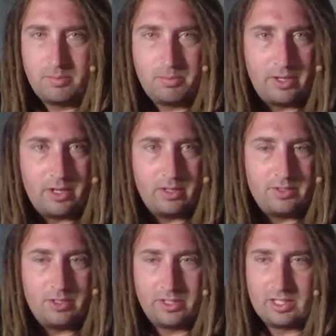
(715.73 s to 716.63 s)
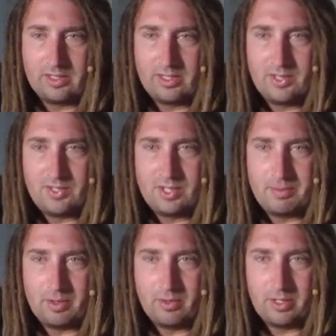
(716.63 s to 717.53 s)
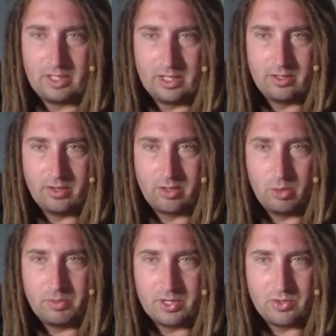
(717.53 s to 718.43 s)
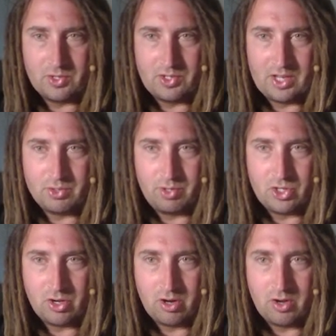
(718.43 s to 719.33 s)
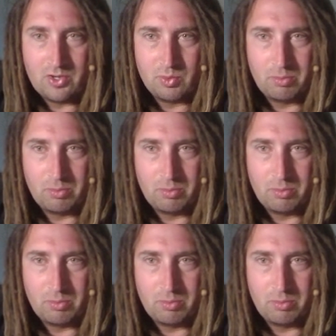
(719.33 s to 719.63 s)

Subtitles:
But to look at this, I mean, again, our open interest has recharged. We'll